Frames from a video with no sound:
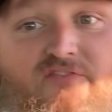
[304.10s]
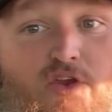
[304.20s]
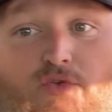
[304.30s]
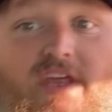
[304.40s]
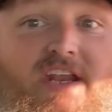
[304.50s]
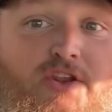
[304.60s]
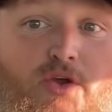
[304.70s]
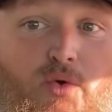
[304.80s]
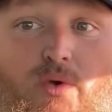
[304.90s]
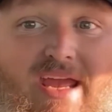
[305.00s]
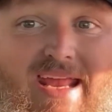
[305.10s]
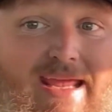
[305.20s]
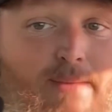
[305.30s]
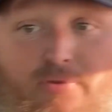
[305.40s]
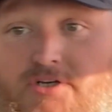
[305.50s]
if you didn't do
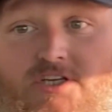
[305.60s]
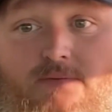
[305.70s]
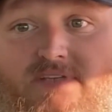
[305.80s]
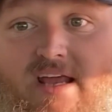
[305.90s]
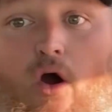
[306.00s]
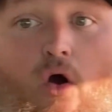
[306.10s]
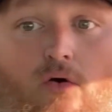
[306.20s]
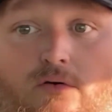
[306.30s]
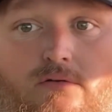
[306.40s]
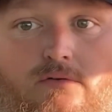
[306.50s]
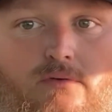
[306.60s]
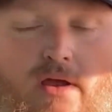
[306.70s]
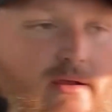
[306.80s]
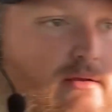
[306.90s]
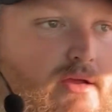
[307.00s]
any push-ups at all,
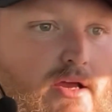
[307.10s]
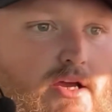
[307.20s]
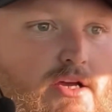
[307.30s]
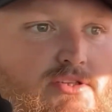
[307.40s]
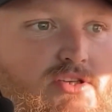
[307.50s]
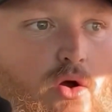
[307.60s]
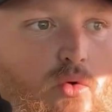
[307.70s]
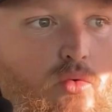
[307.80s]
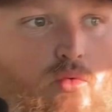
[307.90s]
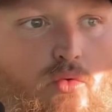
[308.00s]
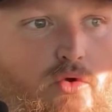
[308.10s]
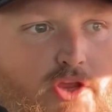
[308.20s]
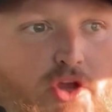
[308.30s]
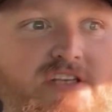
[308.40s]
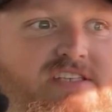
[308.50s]
right? So
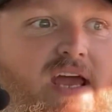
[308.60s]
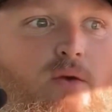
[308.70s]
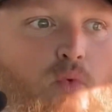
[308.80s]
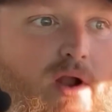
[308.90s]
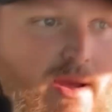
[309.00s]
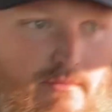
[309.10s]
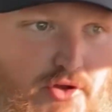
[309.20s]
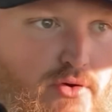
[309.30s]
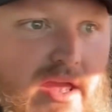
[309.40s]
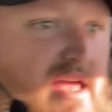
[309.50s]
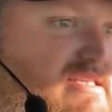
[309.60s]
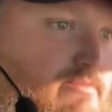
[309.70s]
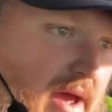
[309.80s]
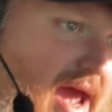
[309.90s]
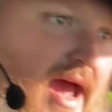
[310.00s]
you could say what I'm doing
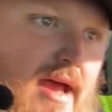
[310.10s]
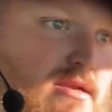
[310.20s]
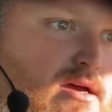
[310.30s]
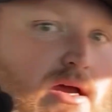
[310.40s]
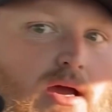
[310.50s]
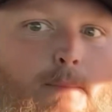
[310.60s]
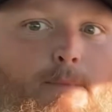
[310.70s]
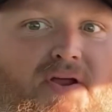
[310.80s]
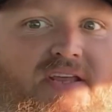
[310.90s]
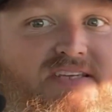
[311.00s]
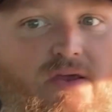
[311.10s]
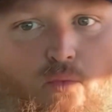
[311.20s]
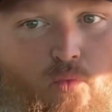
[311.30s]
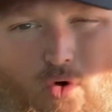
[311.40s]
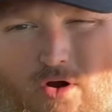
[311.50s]
is bad, but is
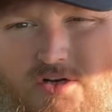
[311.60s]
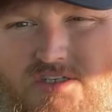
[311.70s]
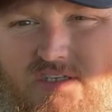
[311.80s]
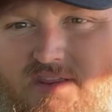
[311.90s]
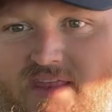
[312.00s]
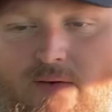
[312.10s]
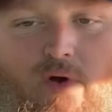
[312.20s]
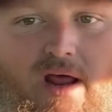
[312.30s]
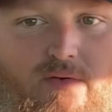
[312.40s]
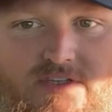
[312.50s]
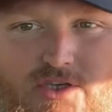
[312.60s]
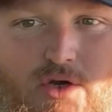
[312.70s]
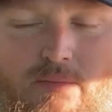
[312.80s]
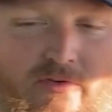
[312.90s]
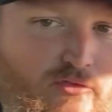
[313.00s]
it worse than what I was
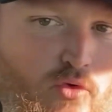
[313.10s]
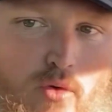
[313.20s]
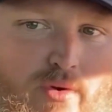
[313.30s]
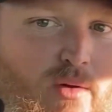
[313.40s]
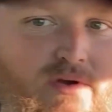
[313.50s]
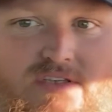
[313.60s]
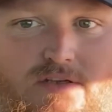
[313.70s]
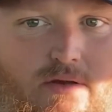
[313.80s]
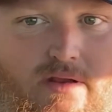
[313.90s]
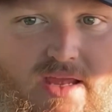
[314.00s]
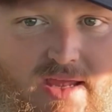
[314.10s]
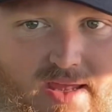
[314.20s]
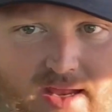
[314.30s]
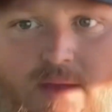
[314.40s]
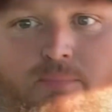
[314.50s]
doing before when I wasn't doing
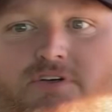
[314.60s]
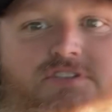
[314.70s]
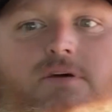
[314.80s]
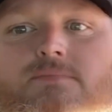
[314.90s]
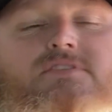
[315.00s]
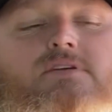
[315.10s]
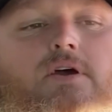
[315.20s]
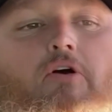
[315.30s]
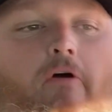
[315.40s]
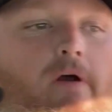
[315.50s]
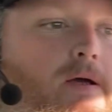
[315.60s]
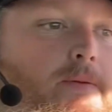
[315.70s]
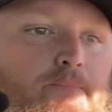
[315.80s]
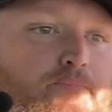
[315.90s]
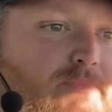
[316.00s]
any push-ups?
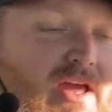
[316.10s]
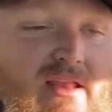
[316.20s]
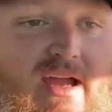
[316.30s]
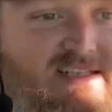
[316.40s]
And